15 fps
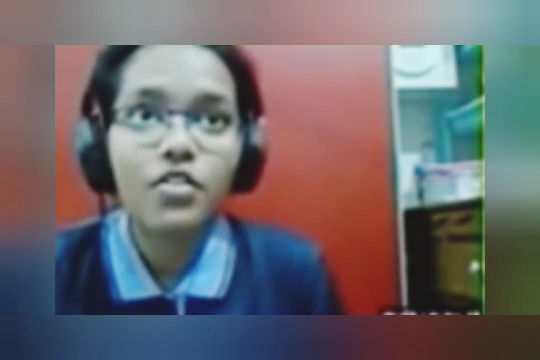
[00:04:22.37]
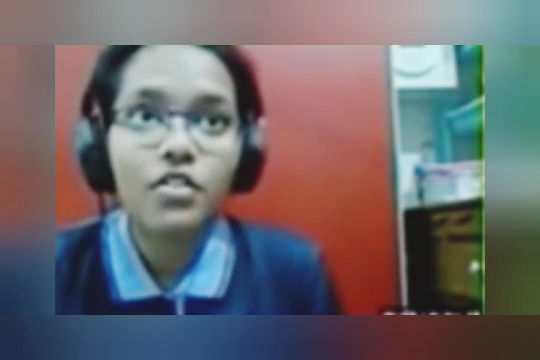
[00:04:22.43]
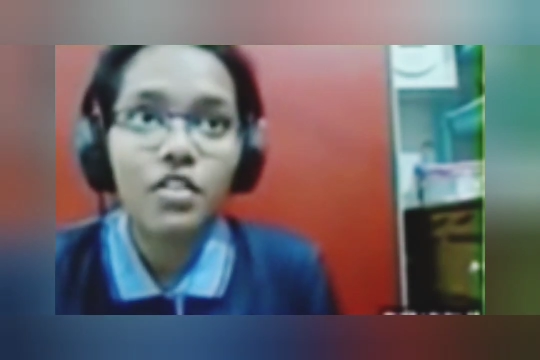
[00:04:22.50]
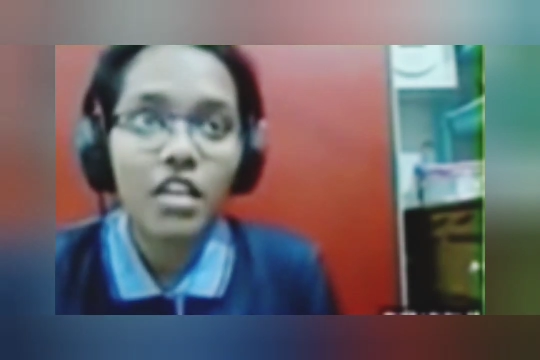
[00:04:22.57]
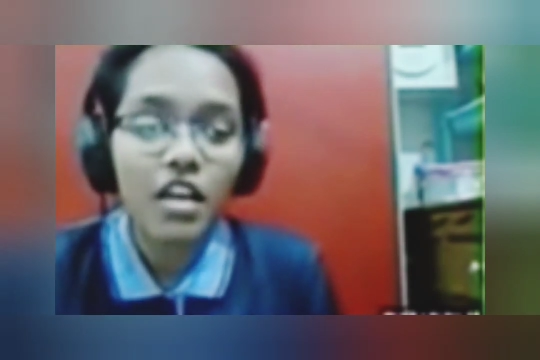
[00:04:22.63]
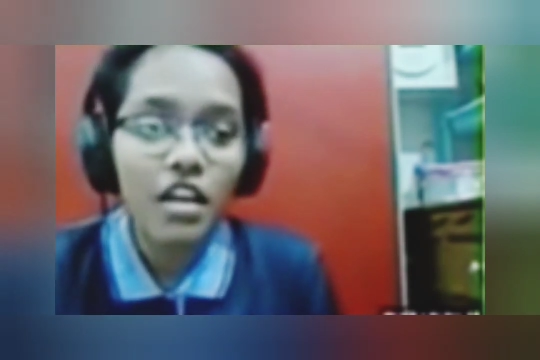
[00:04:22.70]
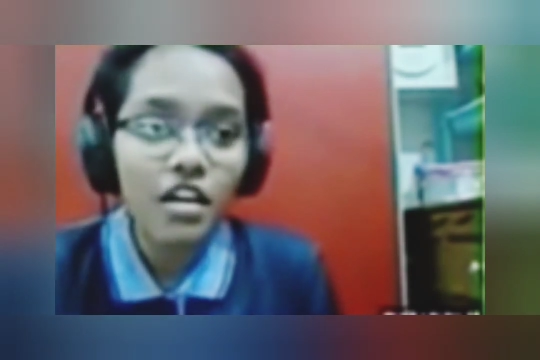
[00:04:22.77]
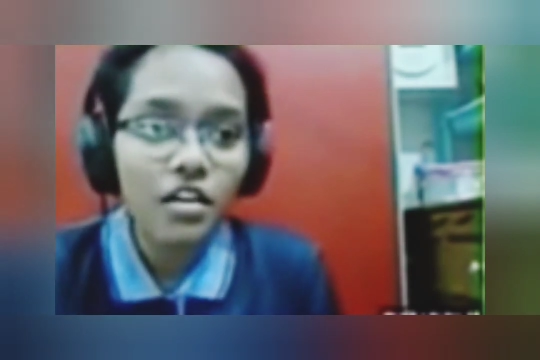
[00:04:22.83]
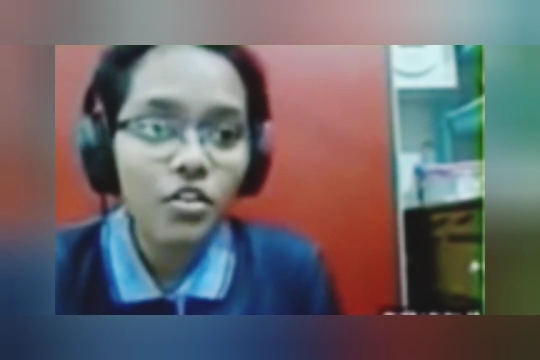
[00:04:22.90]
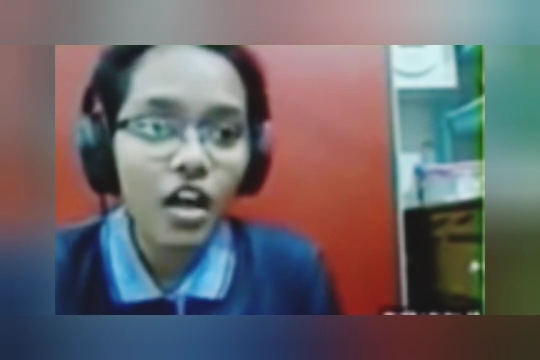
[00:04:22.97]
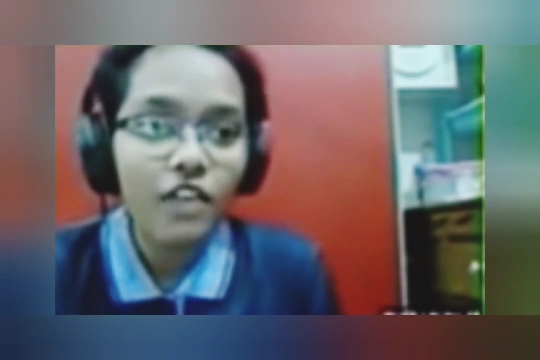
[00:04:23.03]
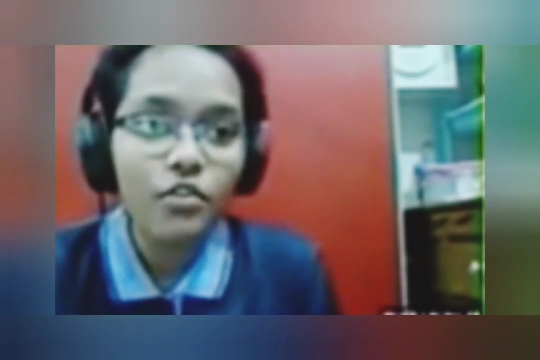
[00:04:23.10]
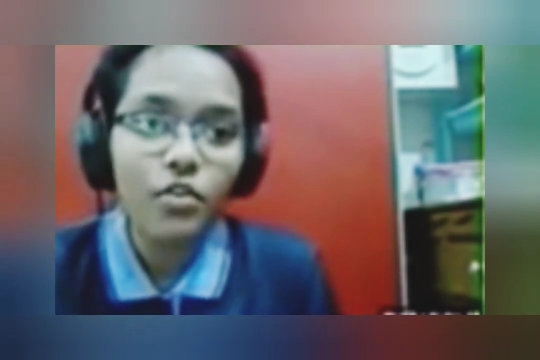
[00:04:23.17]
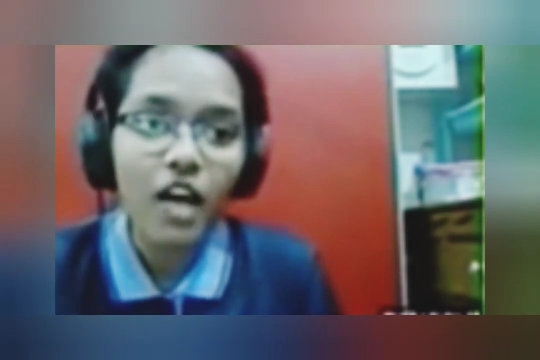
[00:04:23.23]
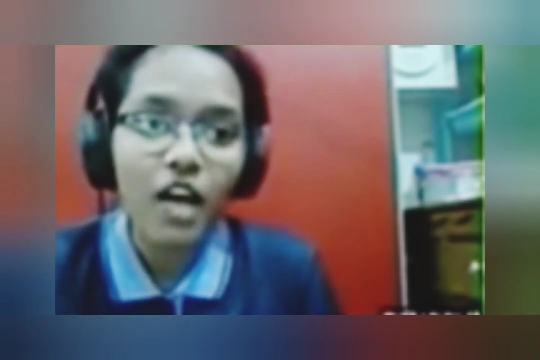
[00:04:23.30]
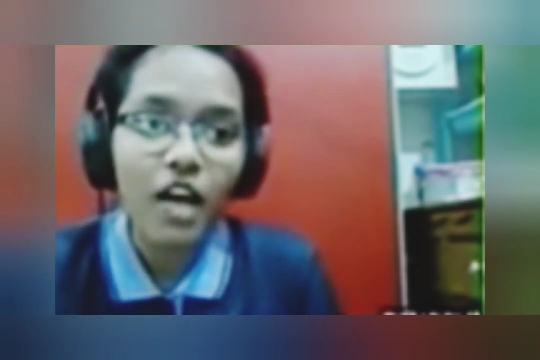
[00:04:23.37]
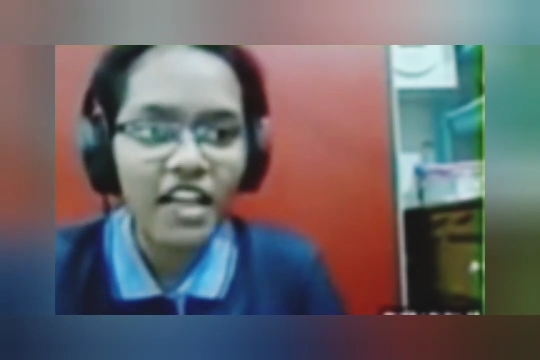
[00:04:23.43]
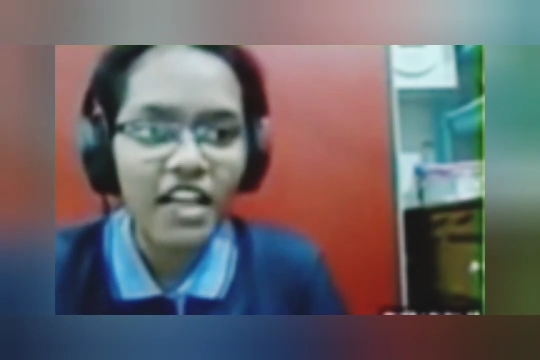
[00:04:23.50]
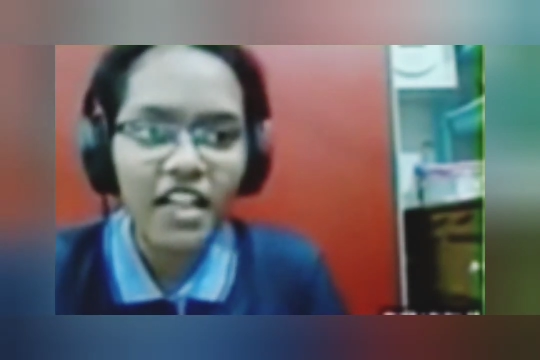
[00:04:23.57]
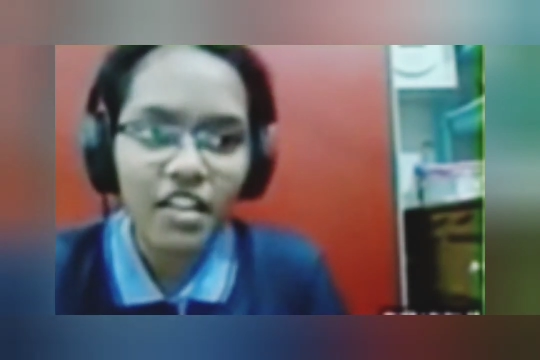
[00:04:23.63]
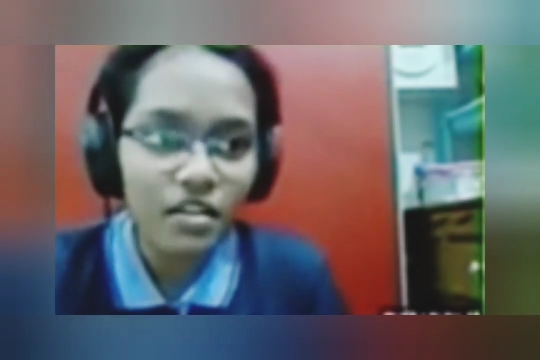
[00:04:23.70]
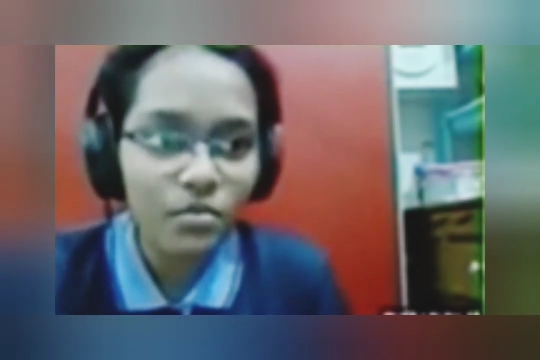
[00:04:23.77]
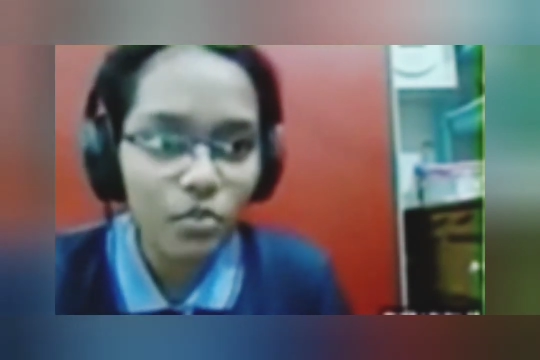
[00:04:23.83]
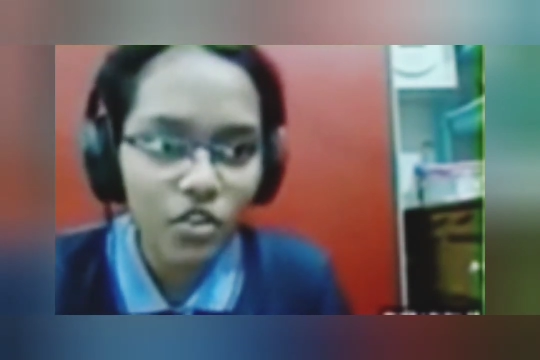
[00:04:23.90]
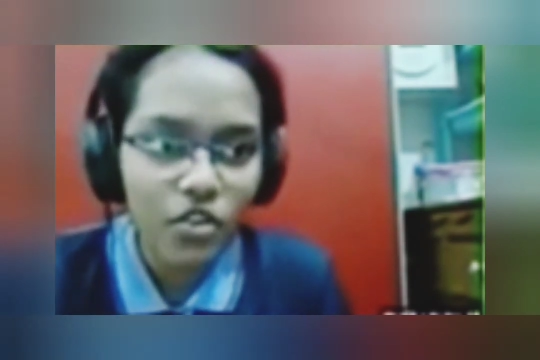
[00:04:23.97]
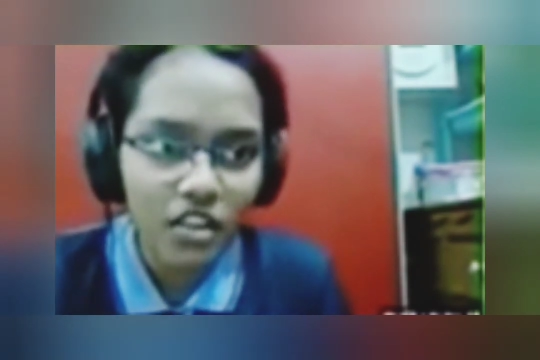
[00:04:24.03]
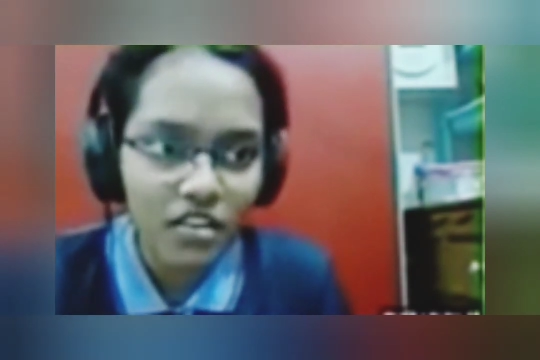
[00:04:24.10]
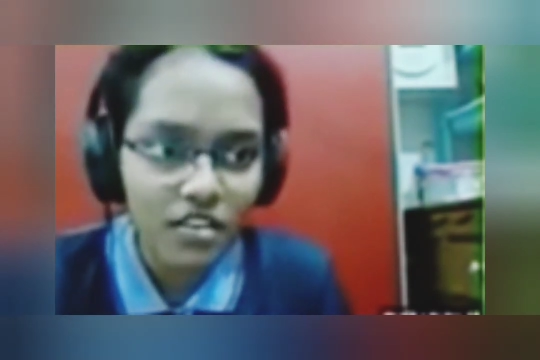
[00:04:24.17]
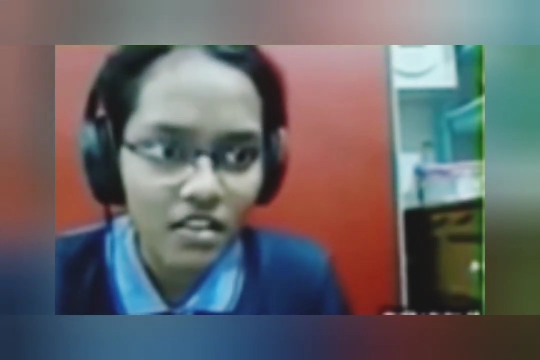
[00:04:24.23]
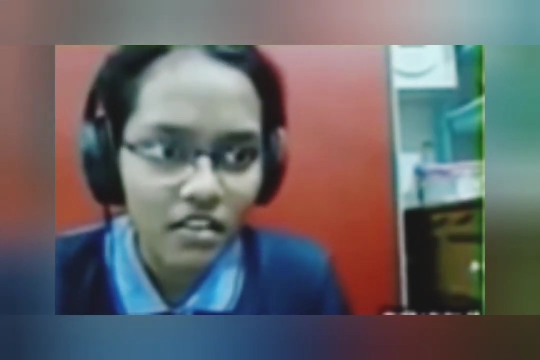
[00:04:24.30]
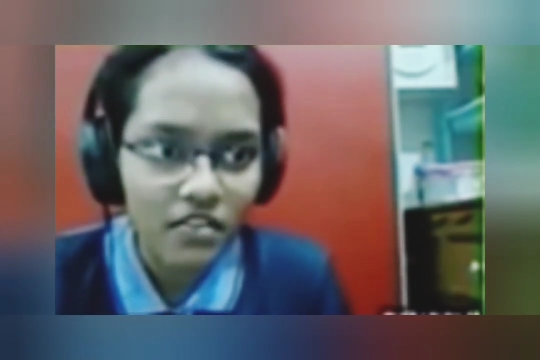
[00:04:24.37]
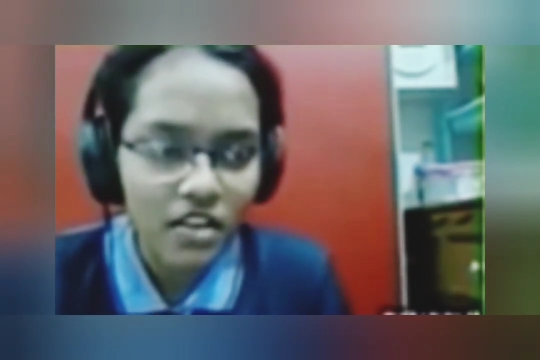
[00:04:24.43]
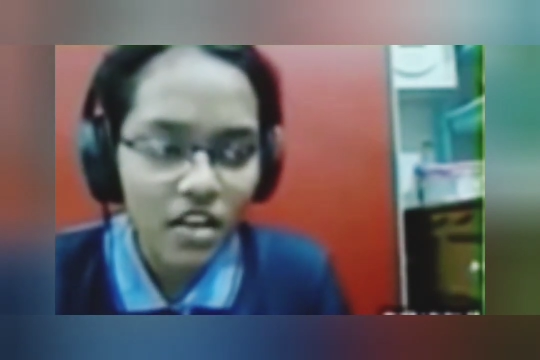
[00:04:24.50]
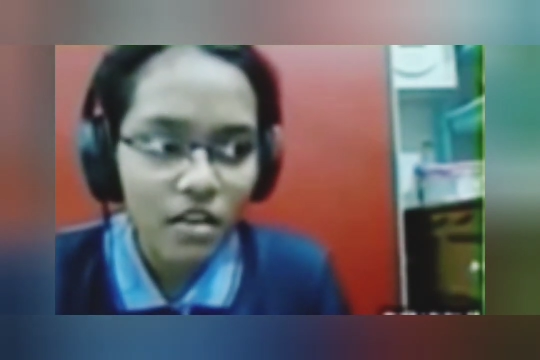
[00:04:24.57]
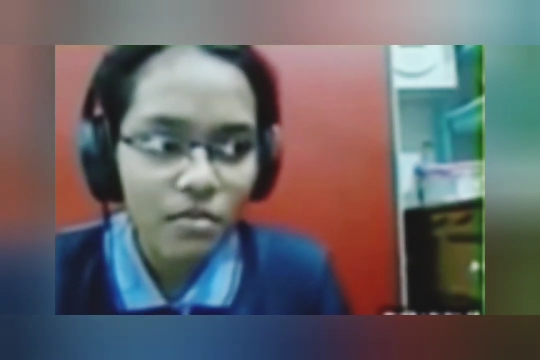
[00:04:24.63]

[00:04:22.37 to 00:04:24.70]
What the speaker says: So there you have to highlight it in book itself,